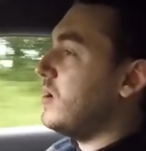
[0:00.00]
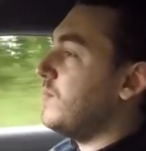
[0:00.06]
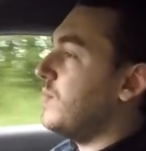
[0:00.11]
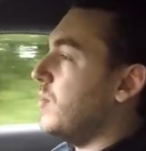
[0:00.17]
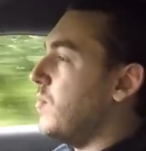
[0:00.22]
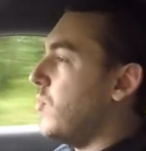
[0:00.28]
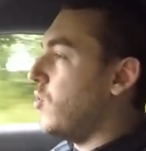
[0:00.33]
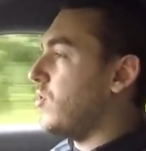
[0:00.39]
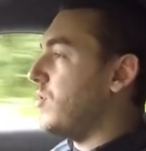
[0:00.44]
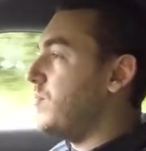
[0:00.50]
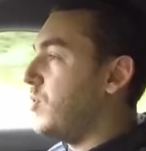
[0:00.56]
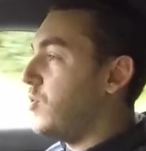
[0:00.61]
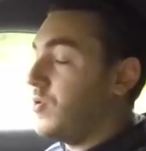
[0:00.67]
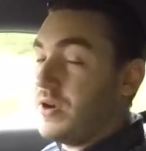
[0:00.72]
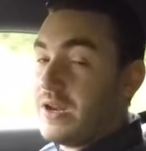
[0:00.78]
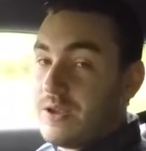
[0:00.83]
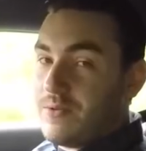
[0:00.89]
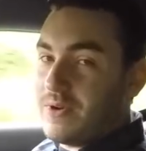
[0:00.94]
But more
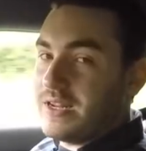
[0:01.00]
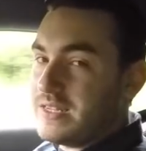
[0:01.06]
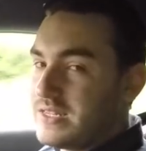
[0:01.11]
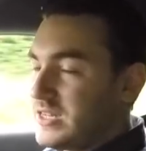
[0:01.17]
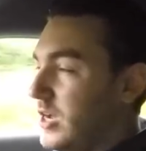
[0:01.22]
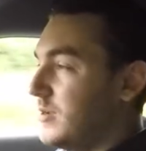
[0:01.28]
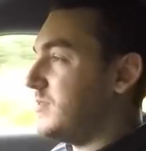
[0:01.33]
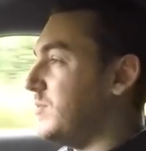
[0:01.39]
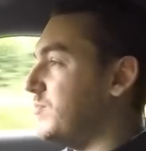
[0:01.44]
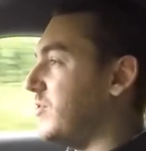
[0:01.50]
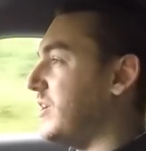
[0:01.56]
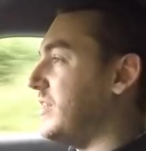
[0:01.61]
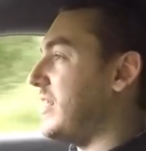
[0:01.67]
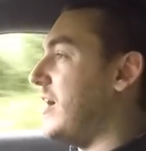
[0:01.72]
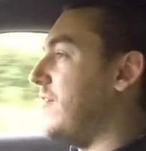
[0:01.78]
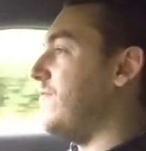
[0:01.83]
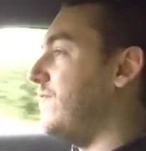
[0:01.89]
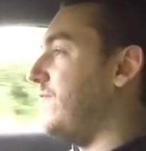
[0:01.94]
importantly, when it's time to bring
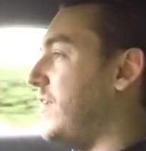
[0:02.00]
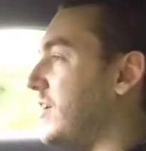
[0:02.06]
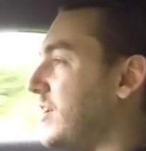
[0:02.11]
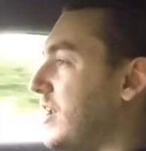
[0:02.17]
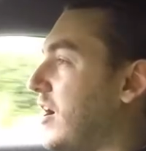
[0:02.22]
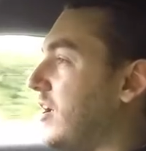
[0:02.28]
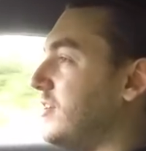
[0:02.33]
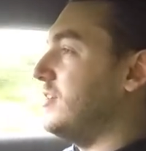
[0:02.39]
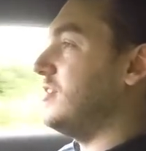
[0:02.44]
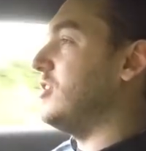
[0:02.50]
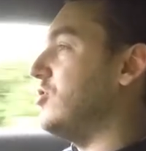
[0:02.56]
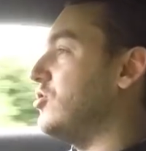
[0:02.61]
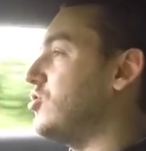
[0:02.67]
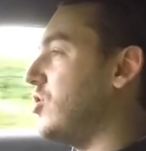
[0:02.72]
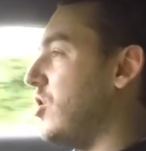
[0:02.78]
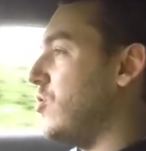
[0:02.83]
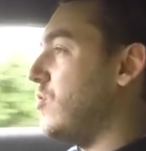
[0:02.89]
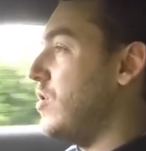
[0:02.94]
that fun under
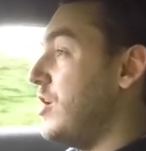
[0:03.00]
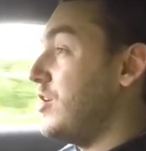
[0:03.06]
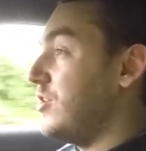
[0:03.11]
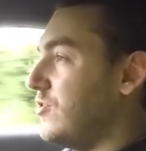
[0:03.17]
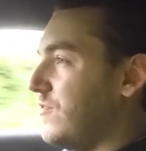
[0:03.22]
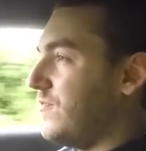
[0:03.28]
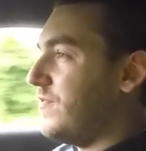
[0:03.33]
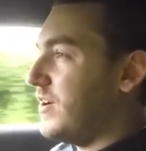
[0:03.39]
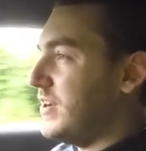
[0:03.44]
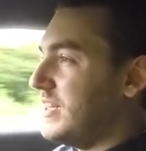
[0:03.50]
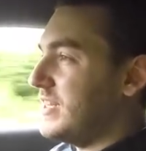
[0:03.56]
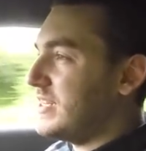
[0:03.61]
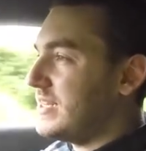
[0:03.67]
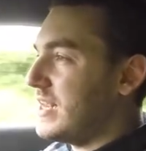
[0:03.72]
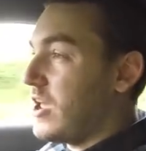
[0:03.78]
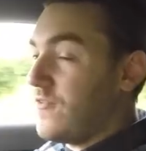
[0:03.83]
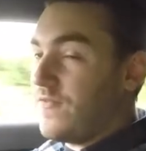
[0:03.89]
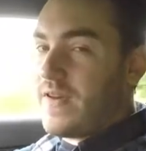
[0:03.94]
control, you'll find a
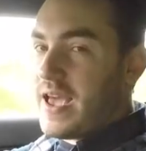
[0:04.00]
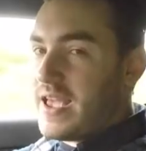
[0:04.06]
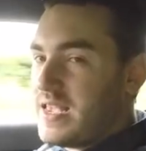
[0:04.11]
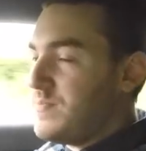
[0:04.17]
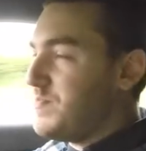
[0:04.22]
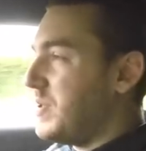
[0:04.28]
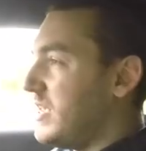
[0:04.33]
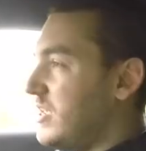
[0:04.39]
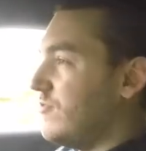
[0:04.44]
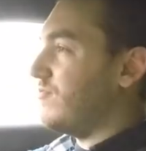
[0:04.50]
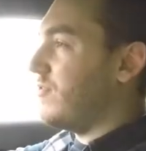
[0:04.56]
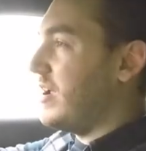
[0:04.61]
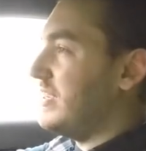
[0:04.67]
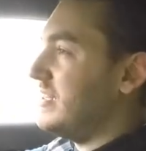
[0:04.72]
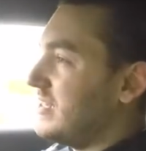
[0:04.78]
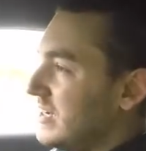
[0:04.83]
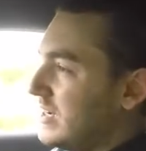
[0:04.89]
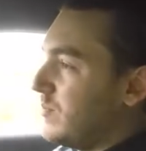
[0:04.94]
set of A P
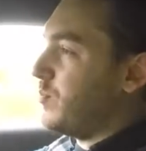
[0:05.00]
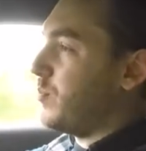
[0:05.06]
Racing